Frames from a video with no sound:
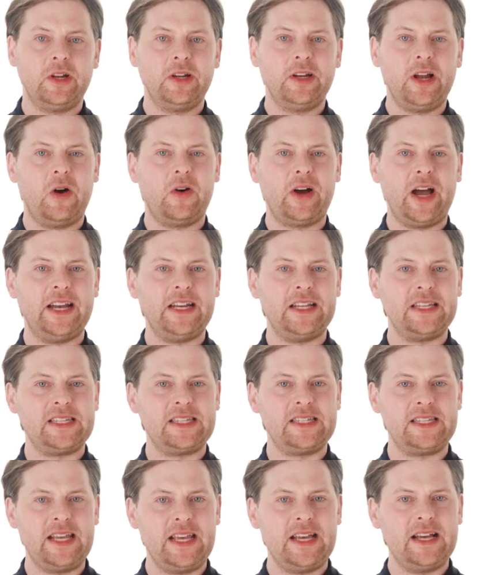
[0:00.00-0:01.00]
also
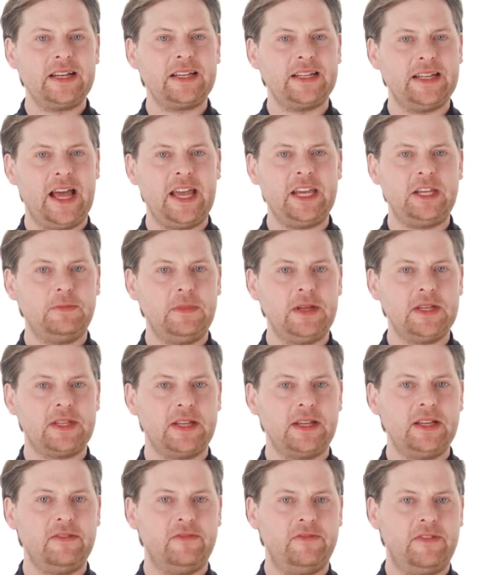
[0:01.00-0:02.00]
distributes heat
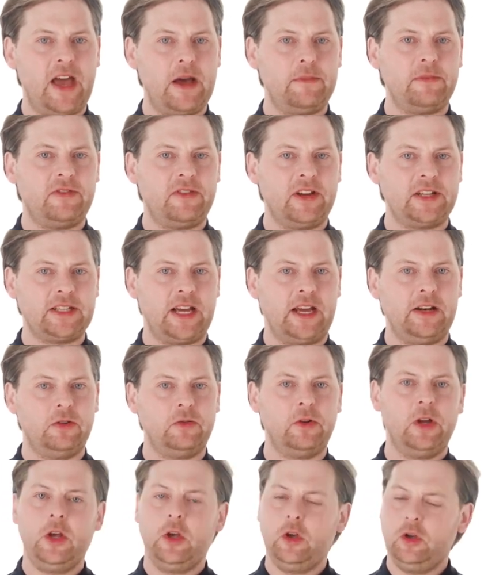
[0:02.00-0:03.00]
extremely
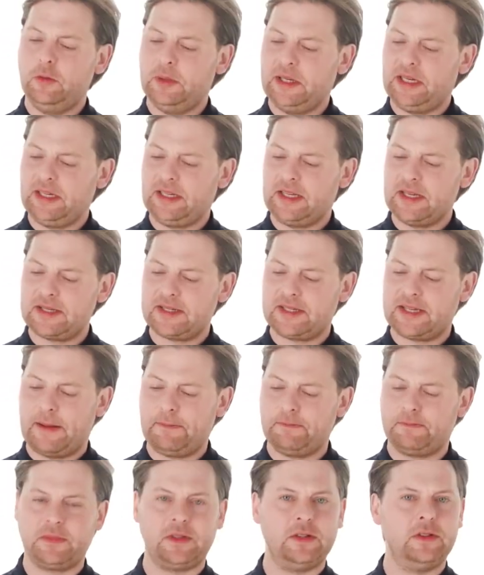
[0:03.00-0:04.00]
evenly across the
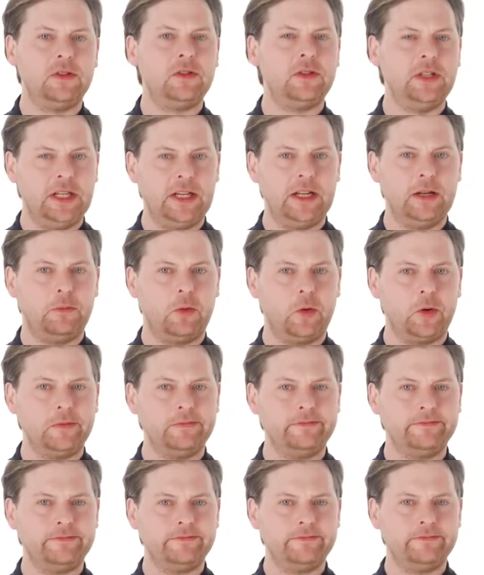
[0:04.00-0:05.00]
entire pan
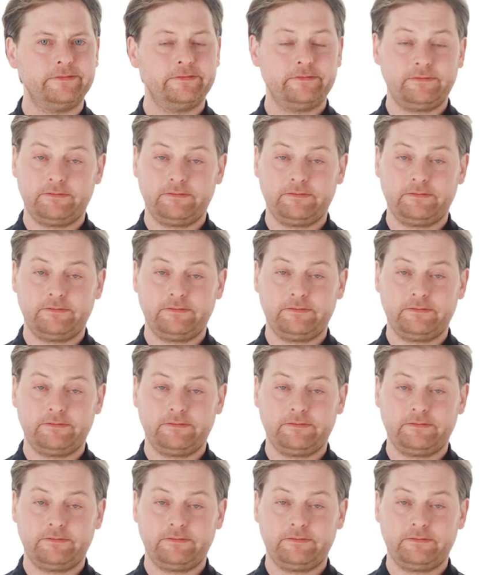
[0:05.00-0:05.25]
base.